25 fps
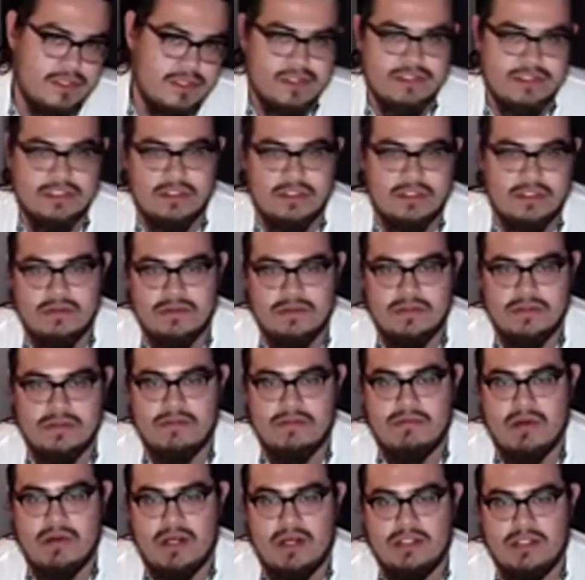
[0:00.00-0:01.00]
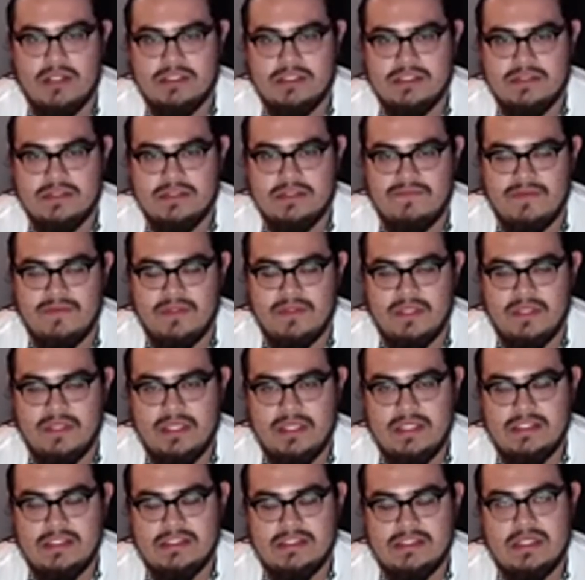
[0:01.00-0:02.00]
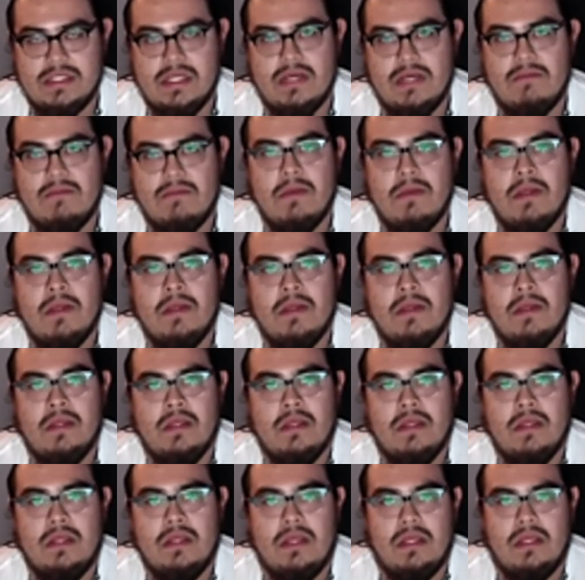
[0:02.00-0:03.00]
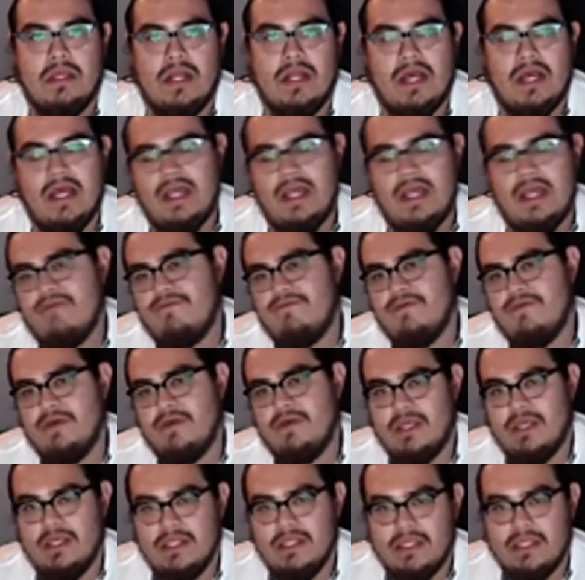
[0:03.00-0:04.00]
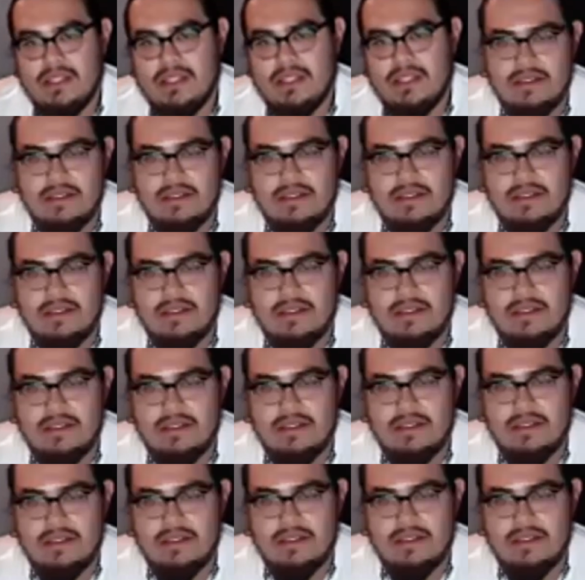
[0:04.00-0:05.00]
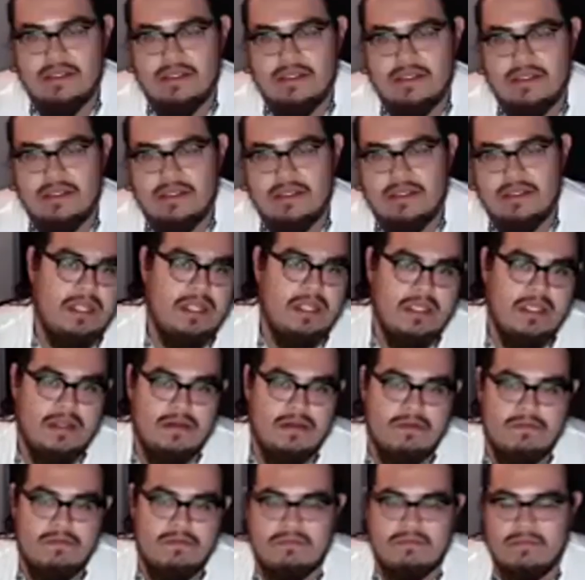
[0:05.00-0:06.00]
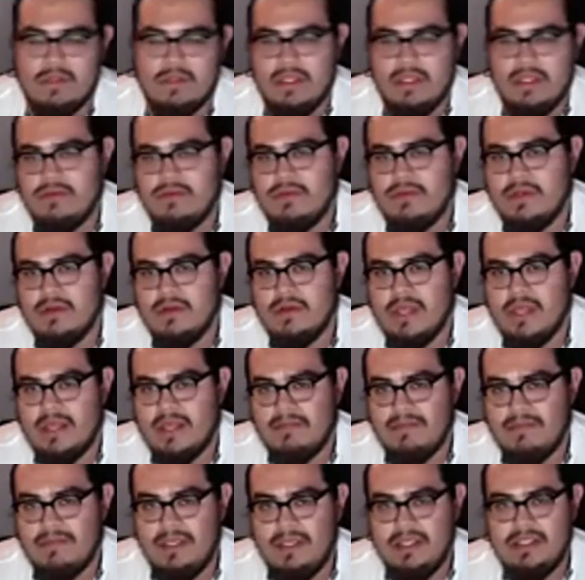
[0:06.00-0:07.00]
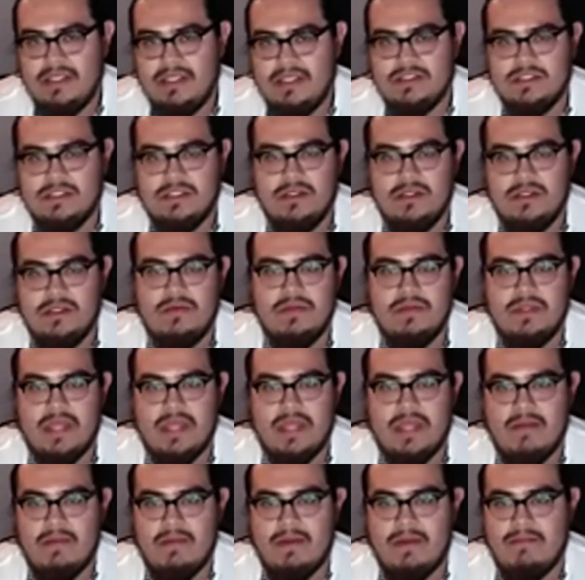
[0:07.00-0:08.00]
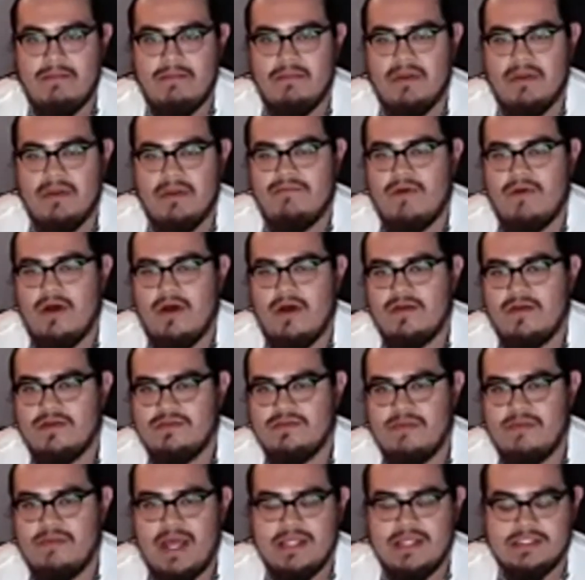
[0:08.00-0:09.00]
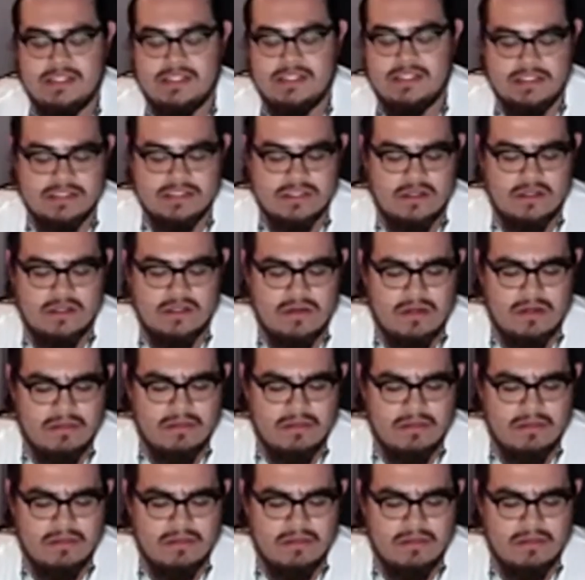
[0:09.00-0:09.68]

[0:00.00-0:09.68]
and going through their process of the things. And, you know, I didn't feel healing, you know, and I didn't feel any real like peace, you know, with that, my father's passing. So,